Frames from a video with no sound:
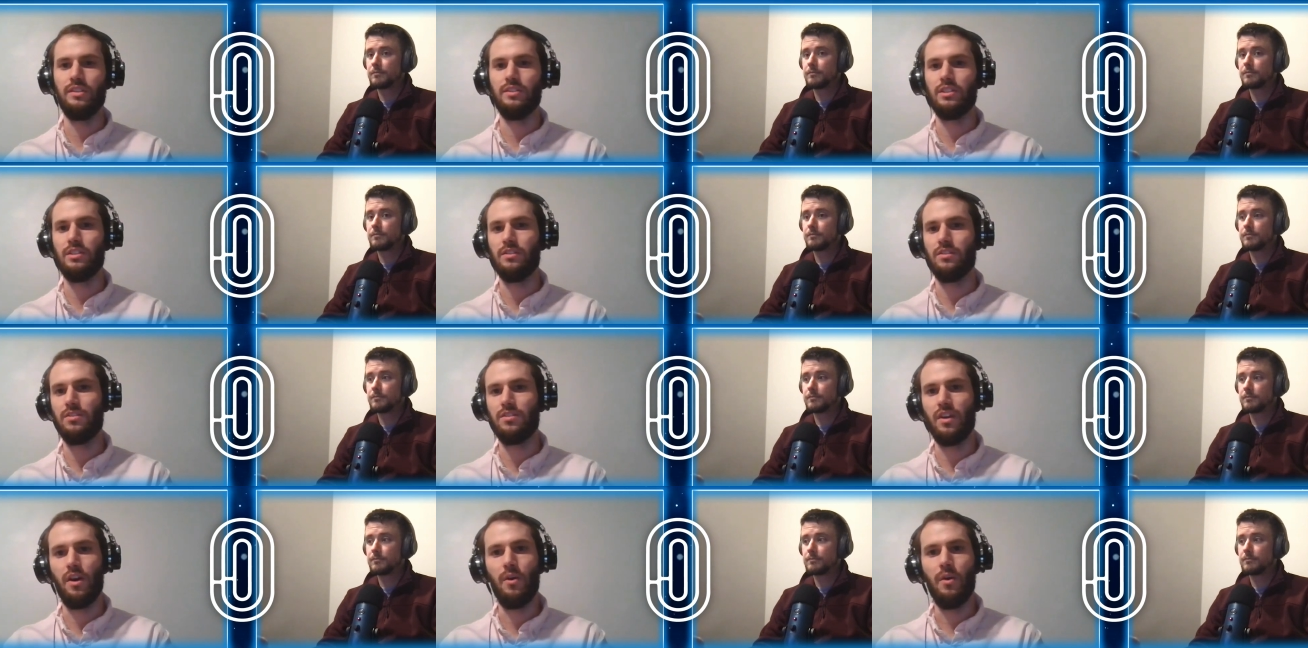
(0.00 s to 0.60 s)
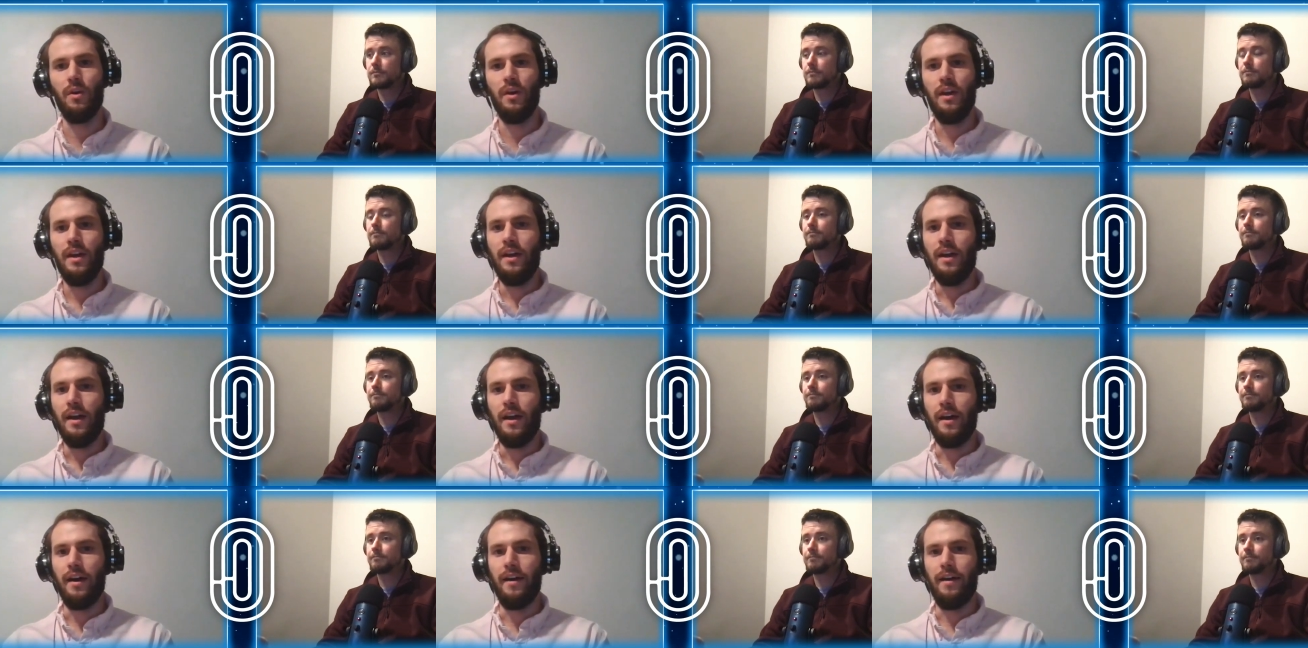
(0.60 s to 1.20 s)
Speaker 1: season. So
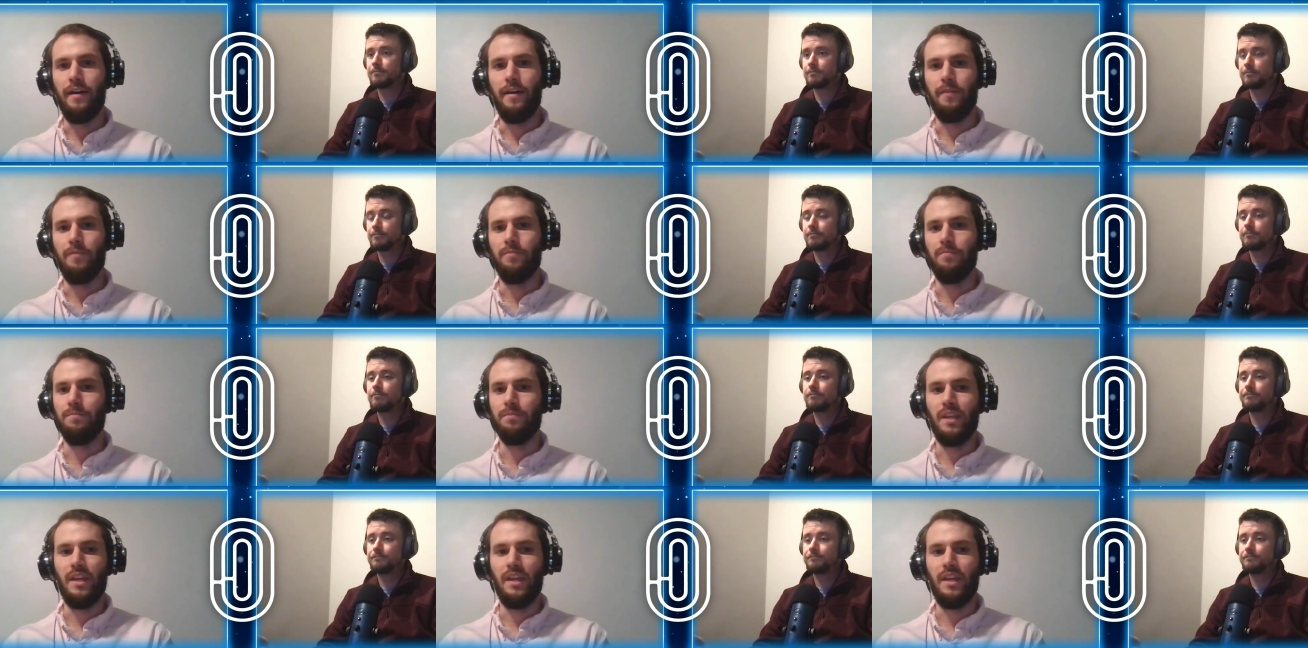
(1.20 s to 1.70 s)
um,